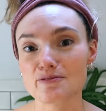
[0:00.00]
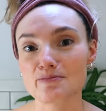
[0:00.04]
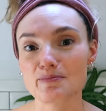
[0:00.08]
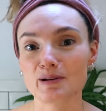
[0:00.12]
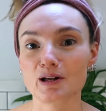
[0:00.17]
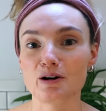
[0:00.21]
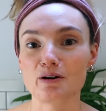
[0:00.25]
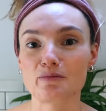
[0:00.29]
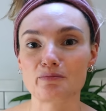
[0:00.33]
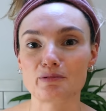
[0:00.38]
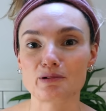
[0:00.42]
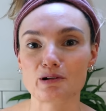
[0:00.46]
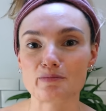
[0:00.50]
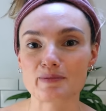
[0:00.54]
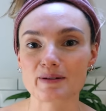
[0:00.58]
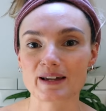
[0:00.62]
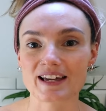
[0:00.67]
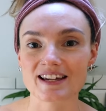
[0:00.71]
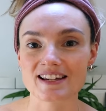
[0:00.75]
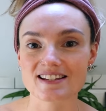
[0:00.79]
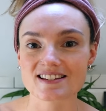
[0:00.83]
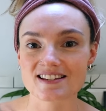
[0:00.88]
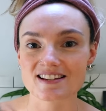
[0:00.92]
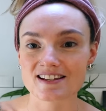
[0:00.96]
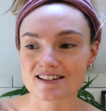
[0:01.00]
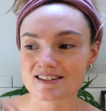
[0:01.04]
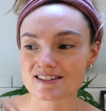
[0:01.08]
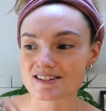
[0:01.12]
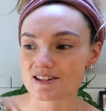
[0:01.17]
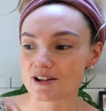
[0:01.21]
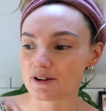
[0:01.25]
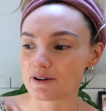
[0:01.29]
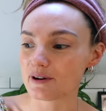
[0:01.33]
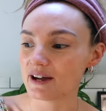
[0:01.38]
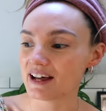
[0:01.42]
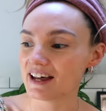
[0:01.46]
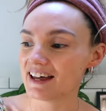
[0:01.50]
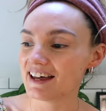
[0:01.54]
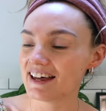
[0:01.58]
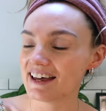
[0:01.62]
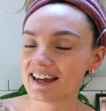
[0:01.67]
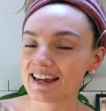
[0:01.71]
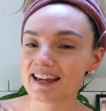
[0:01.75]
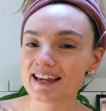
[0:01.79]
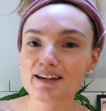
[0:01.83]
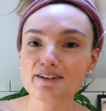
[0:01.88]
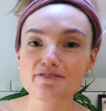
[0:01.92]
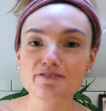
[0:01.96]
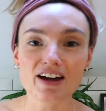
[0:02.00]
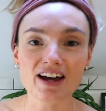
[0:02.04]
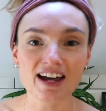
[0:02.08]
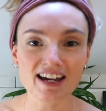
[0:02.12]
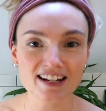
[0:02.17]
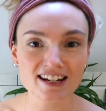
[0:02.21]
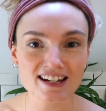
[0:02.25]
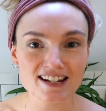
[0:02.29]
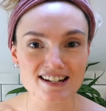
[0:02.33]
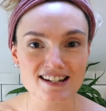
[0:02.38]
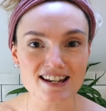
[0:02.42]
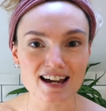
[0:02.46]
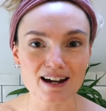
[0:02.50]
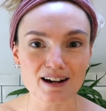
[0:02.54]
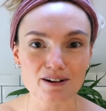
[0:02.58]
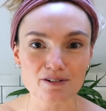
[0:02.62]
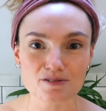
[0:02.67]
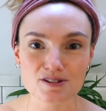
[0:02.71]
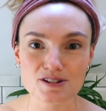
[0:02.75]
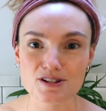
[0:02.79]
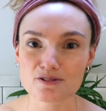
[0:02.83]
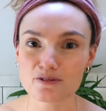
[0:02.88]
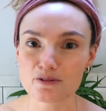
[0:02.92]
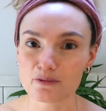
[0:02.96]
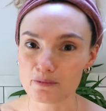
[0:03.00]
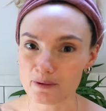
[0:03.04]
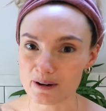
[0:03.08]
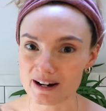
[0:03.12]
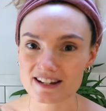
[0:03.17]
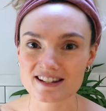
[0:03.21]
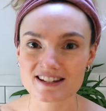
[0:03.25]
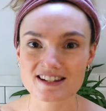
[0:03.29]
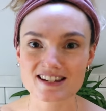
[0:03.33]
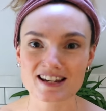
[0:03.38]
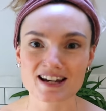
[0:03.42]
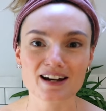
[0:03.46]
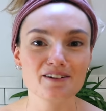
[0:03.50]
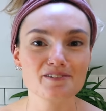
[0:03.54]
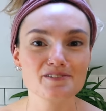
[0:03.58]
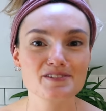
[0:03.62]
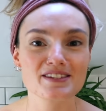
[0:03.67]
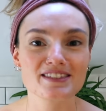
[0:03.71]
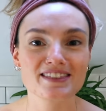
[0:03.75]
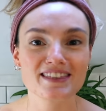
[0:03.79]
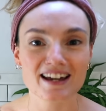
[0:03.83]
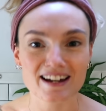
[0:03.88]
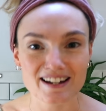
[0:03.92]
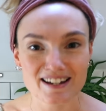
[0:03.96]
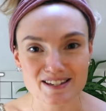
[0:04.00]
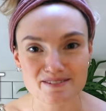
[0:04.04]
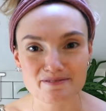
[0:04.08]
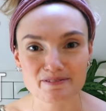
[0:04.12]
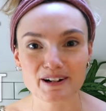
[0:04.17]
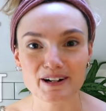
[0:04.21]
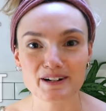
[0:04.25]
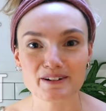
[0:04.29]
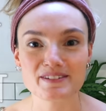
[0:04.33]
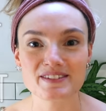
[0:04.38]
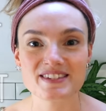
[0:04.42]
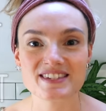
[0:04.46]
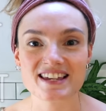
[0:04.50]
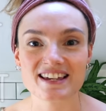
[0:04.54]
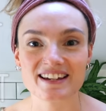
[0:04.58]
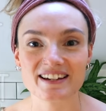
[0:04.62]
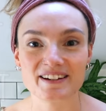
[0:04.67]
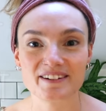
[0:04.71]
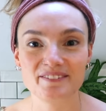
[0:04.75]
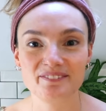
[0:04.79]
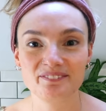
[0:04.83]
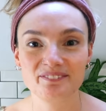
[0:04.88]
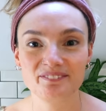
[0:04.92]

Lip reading: a plant propagating. So if any doubt, wait it out. That is what I would say.